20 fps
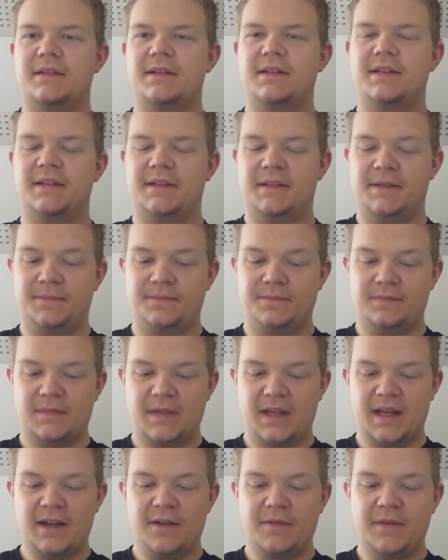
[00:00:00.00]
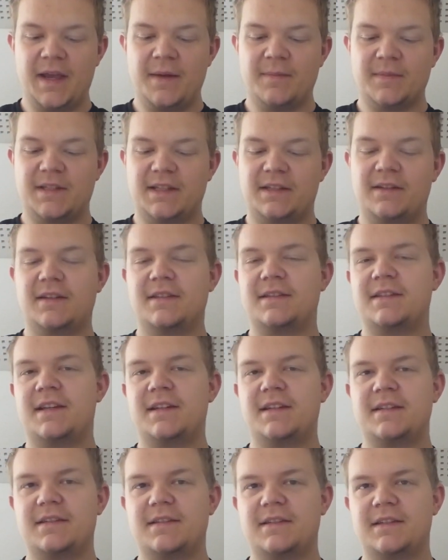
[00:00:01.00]
I love games that does
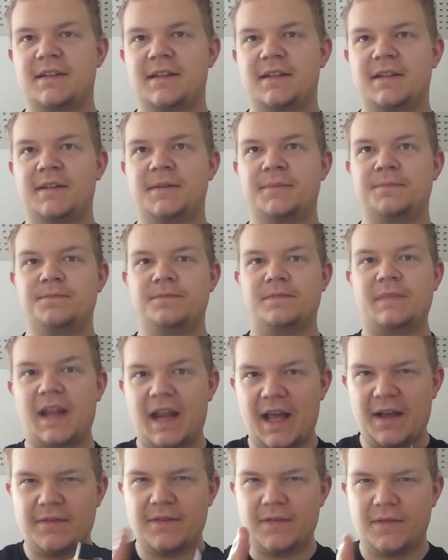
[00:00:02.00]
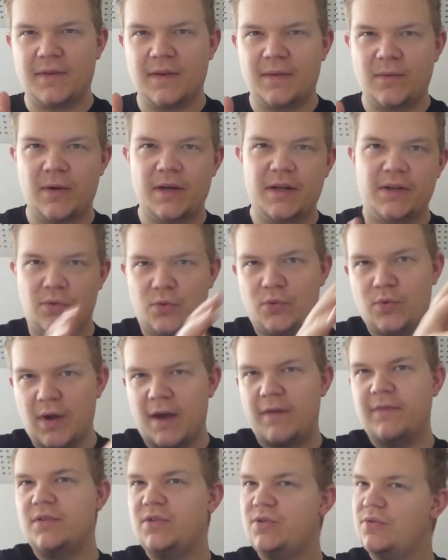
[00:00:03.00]
that, that have the thing where you
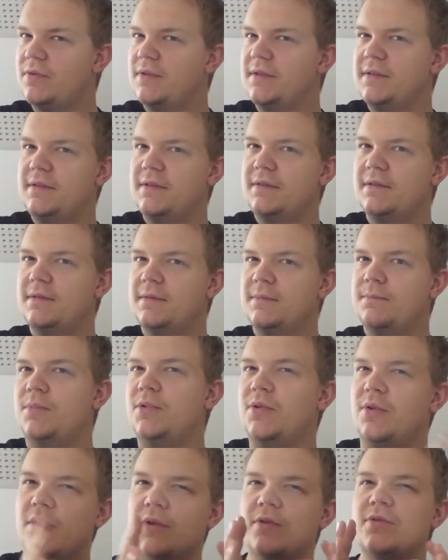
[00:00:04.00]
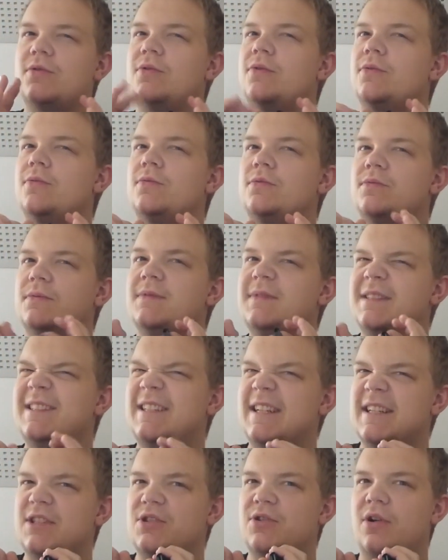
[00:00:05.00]
have a choice, but you can also
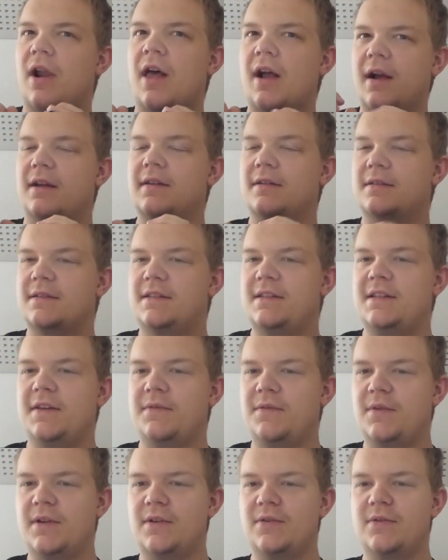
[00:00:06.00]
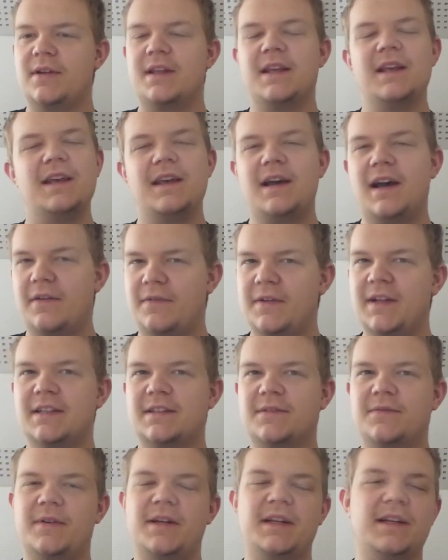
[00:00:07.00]
test your luck, see if you can do it. I think that's
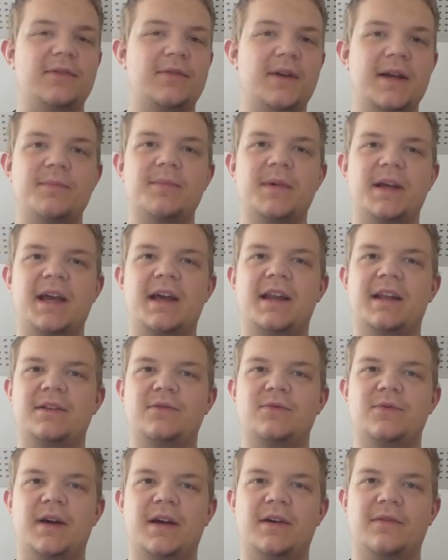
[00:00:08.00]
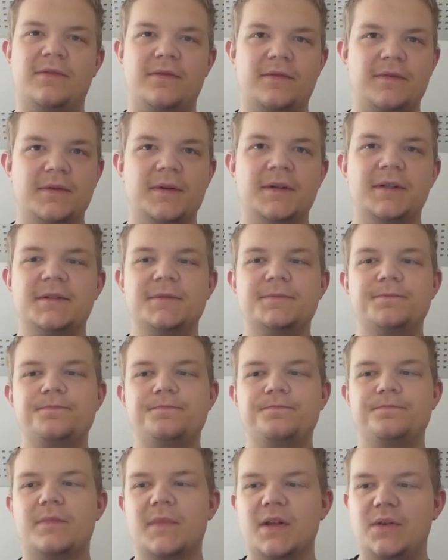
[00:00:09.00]
a really great mechanic to have
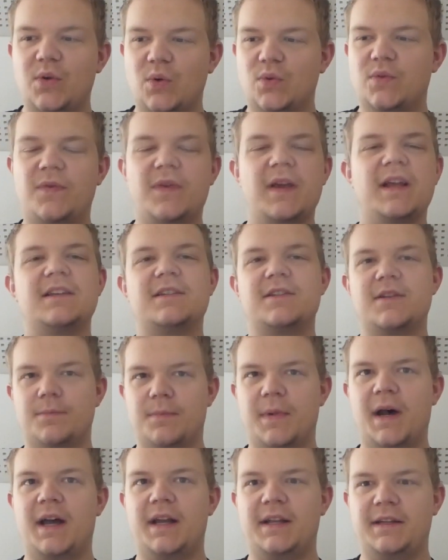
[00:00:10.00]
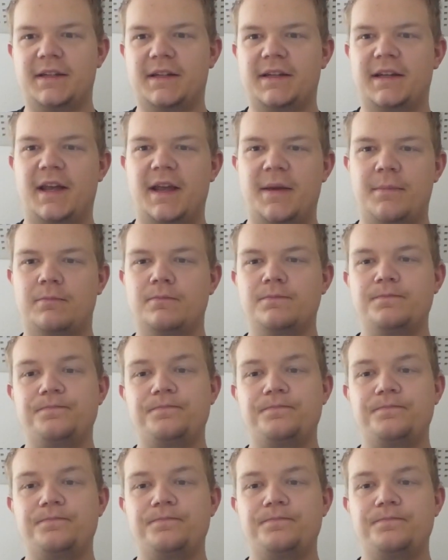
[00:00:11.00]
those things combined in a game.